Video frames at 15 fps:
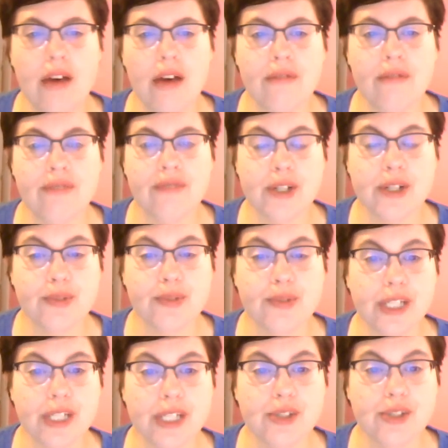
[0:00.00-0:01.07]
First, we're going to
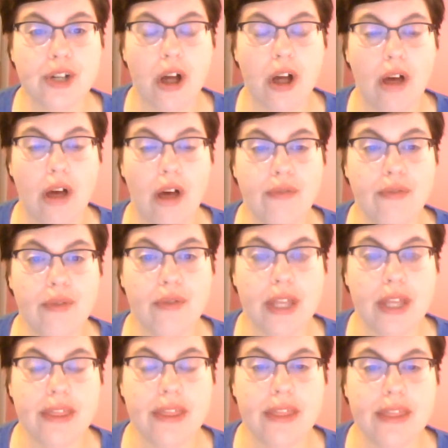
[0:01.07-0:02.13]
start off with
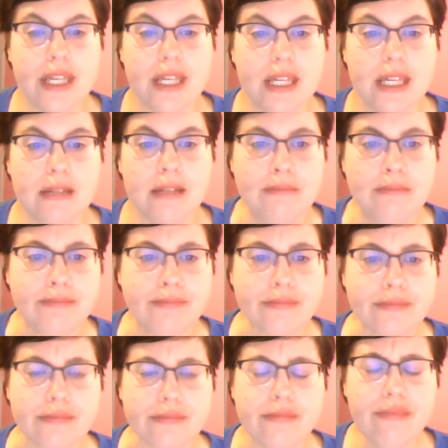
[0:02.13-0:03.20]
the
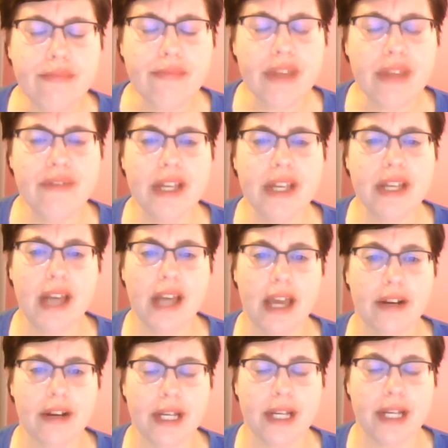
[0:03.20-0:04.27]
Venn
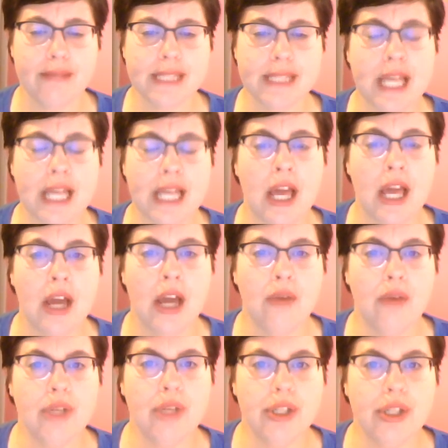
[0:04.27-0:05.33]
diagrams. What
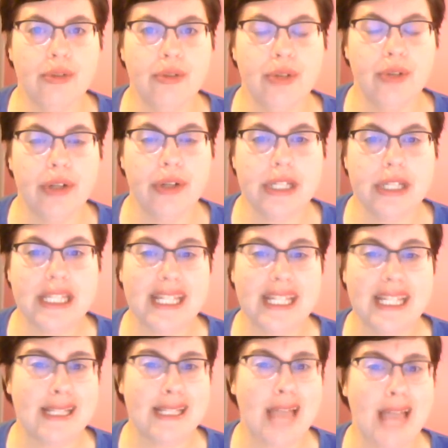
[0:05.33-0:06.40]
you will notice
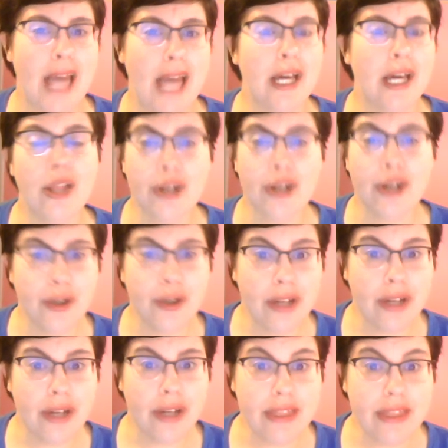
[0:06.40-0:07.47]
is I color code
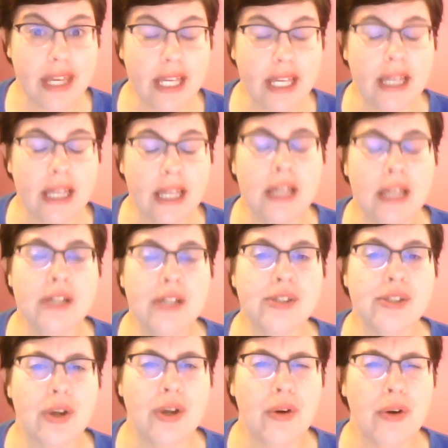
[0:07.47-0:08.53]
everything,
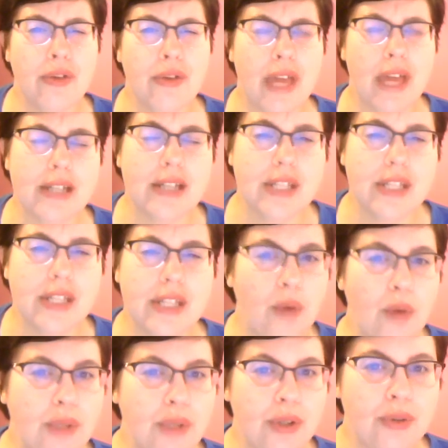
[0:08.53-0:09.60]
so that should help
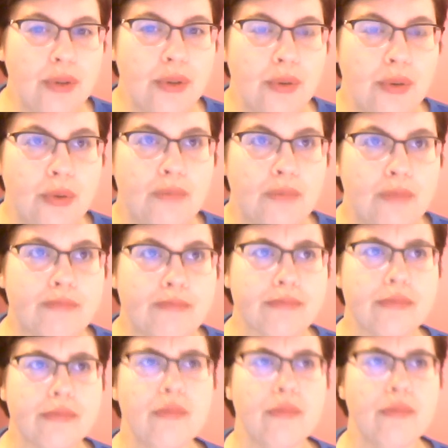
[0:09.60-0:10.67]
you
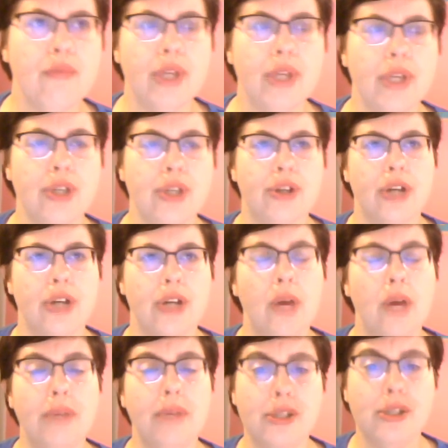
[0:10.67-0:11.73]
when you're
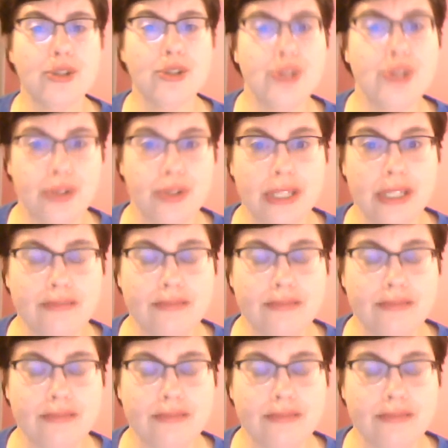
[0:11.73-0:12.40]
helping your student